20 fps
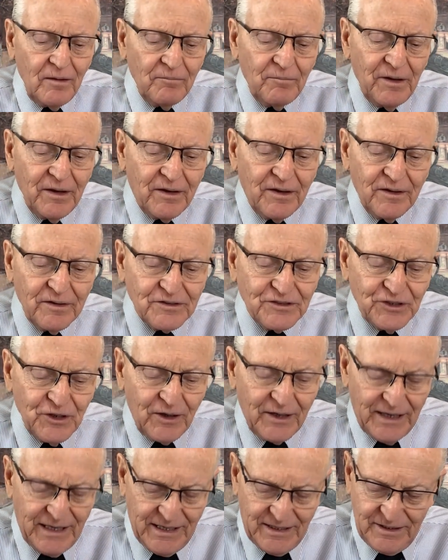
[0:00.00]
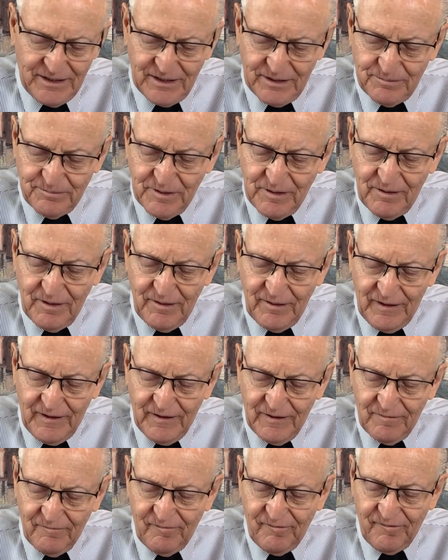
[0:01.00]
because you'll end up
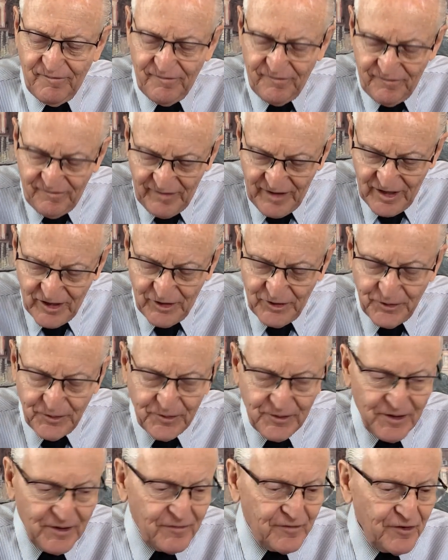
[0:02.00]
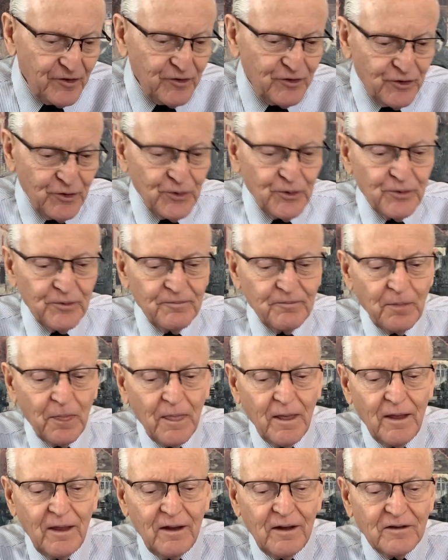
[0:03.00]
in failure if you do.
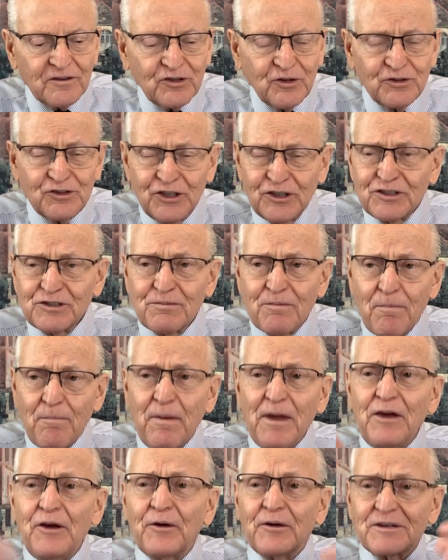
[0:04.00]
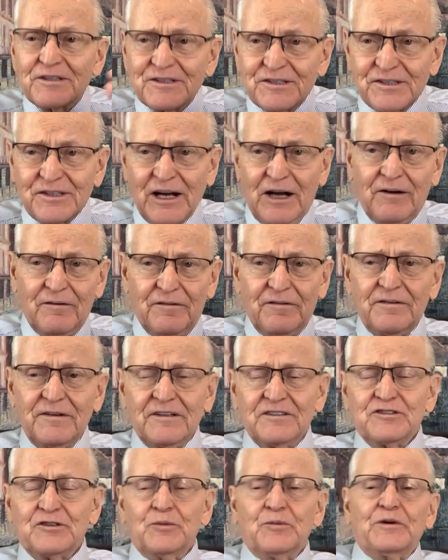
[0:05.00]
So just be yourself.
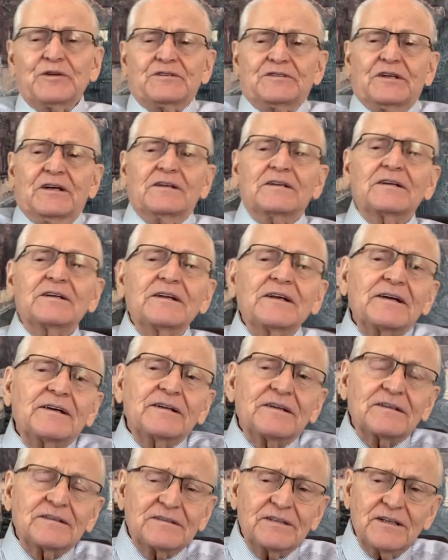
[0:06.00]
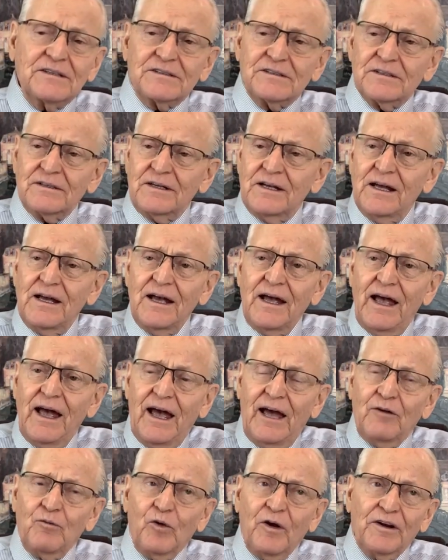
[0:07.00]
That's what we said at the end of the session.
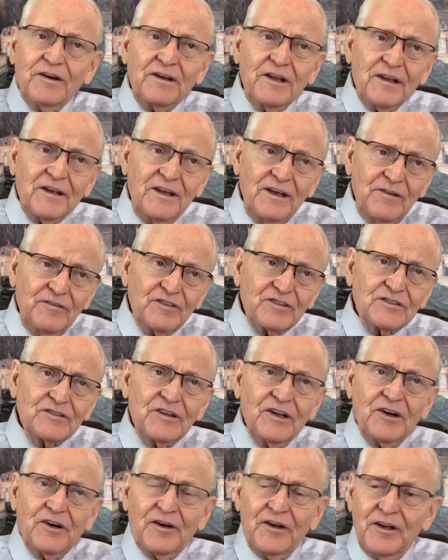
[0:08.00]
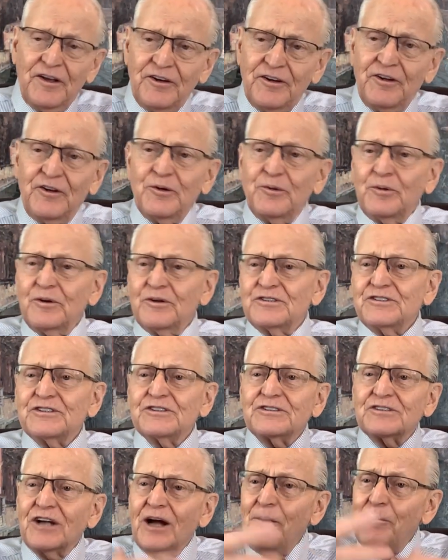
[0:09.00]
And what the gifts that are in you will
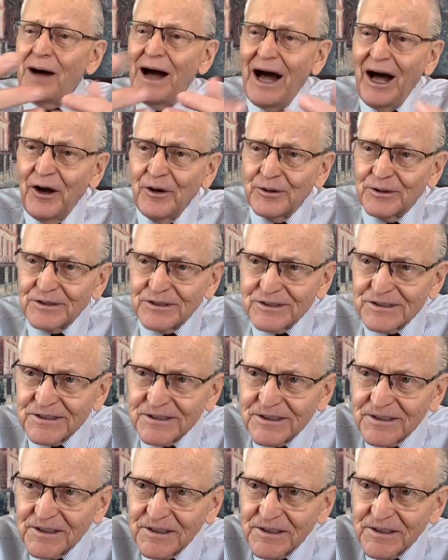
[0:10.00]
just come out.